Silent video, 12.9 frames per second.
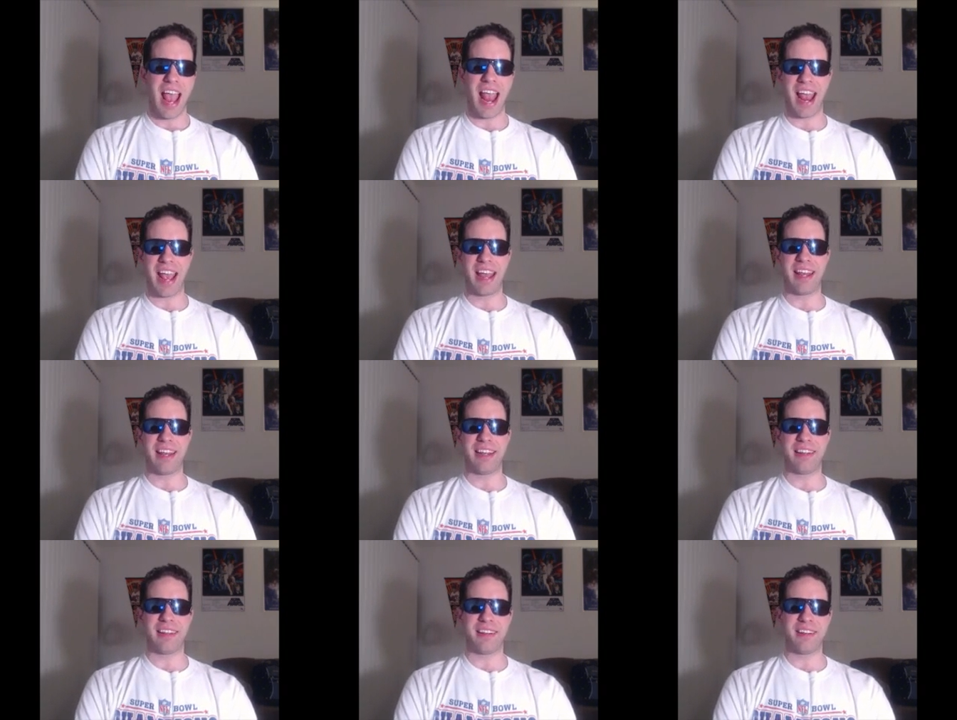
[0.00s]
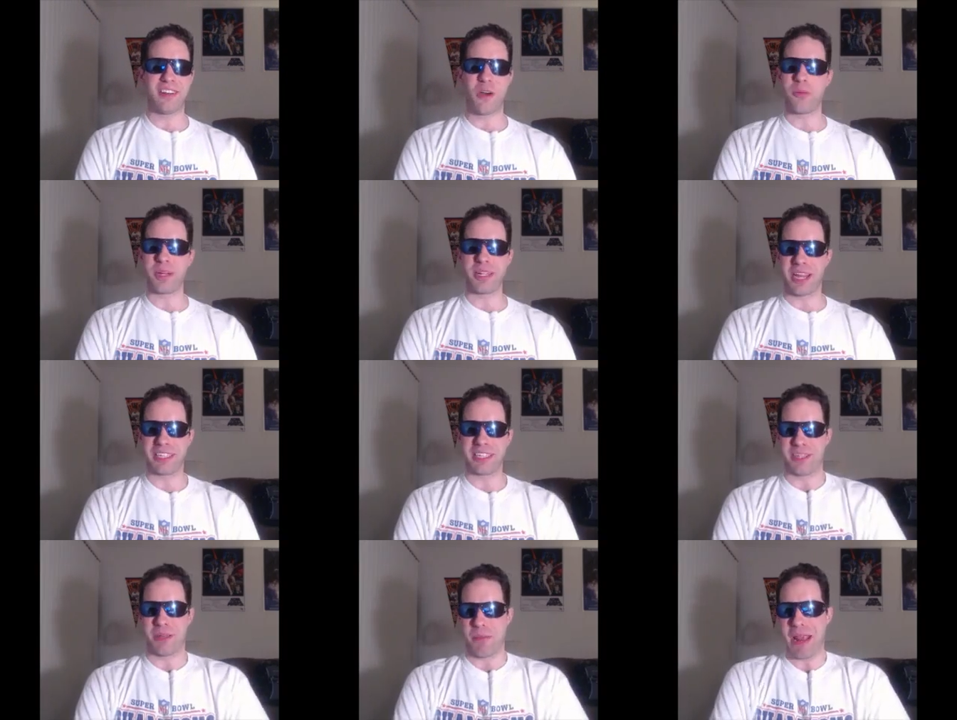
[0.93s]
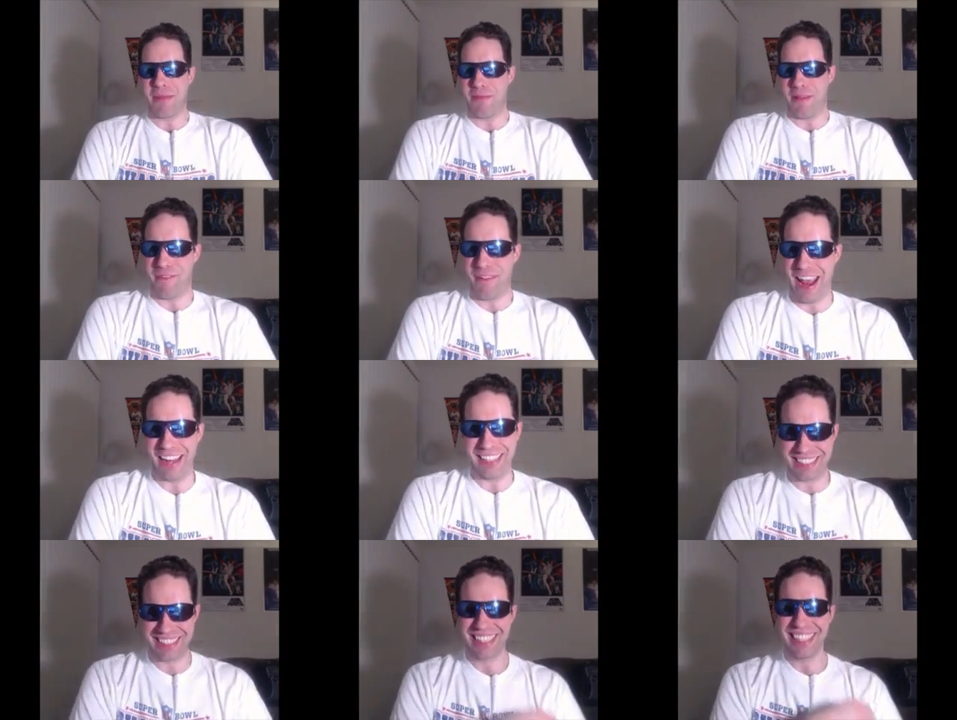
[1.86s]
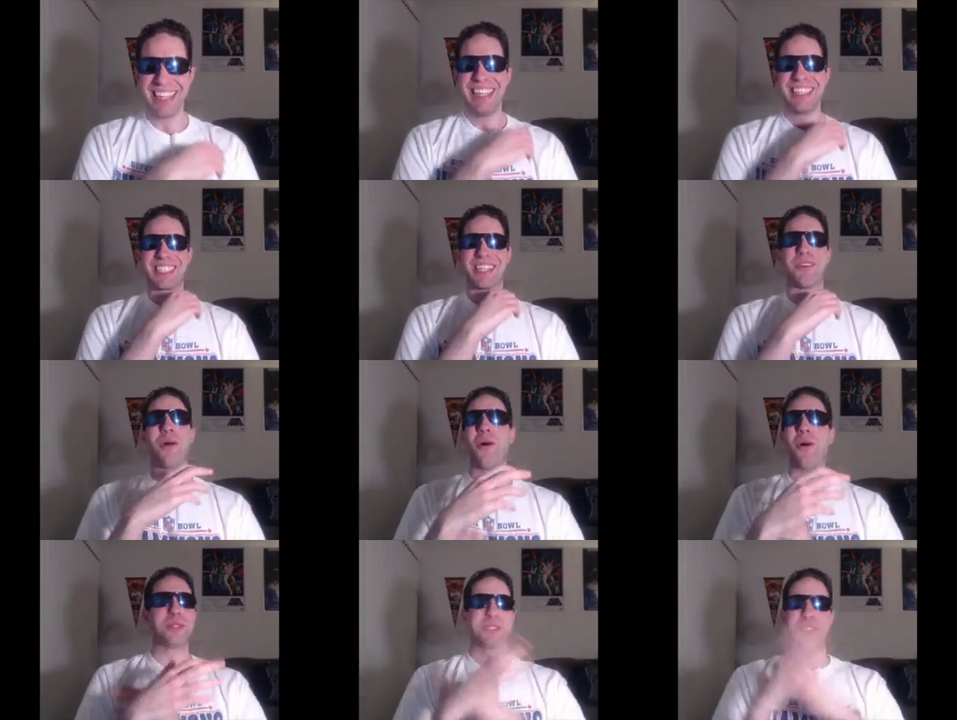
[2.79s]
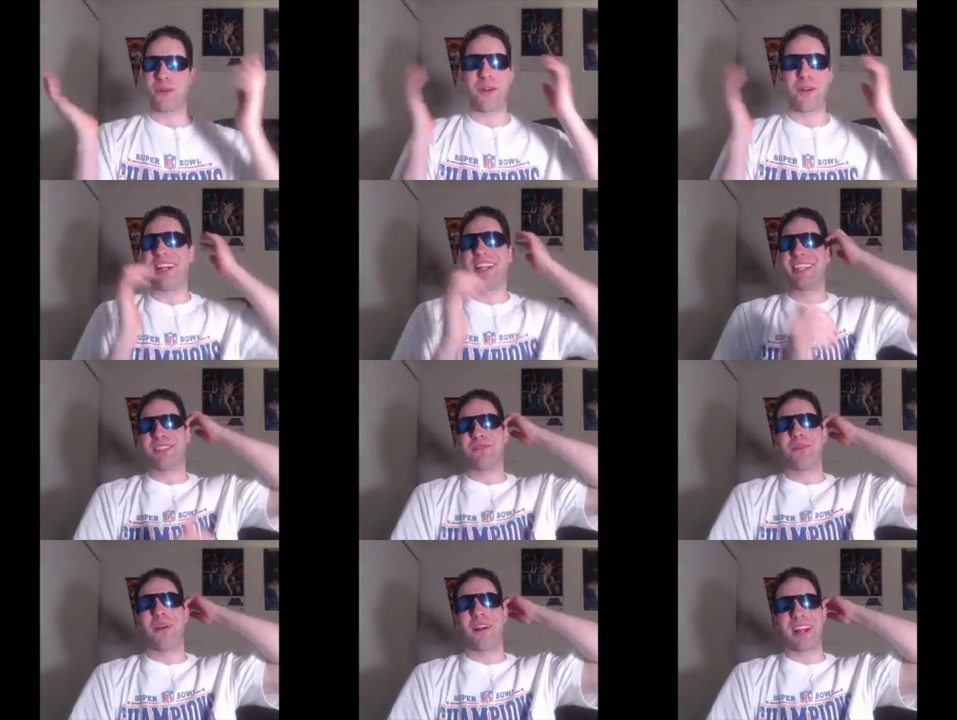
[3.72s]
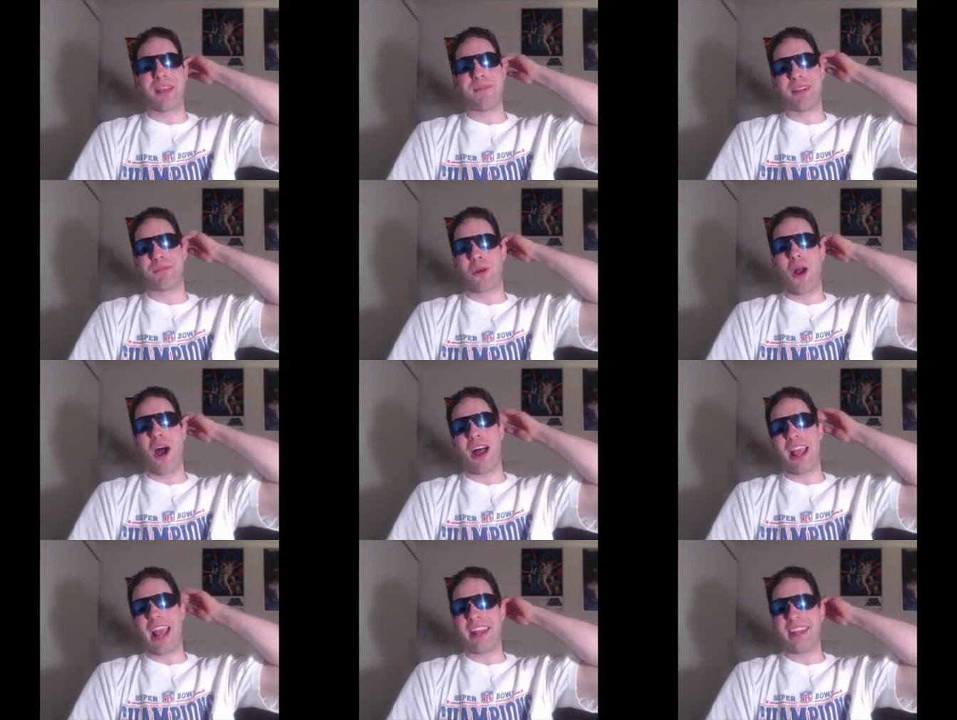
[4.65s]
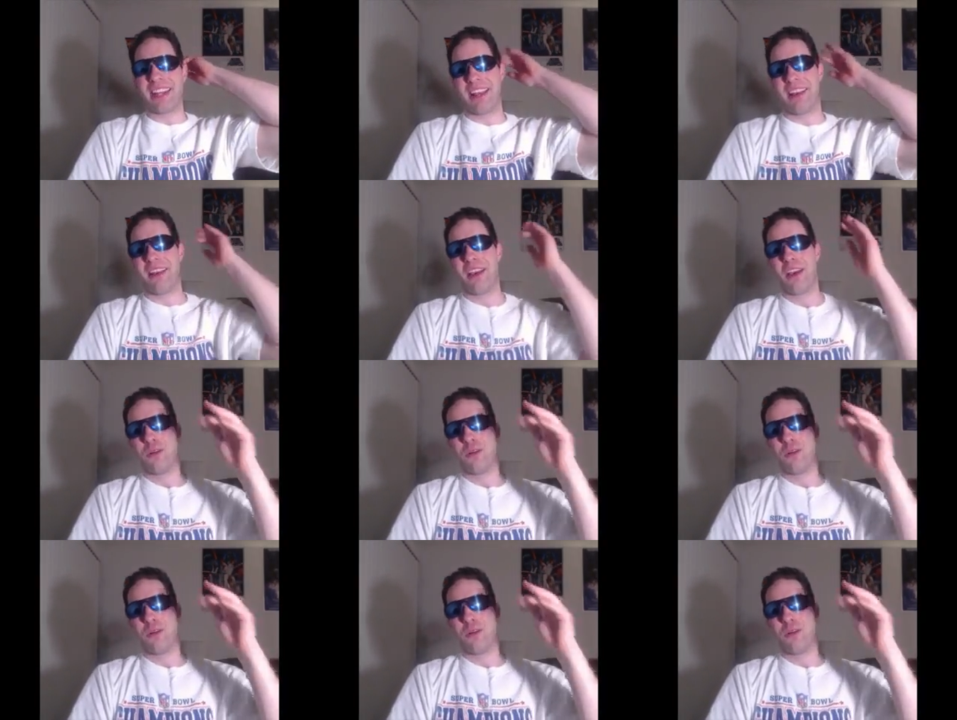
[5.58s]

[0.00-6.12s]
and nobody likes the babyface, so the whole story doesn't work. I mean, Raw ended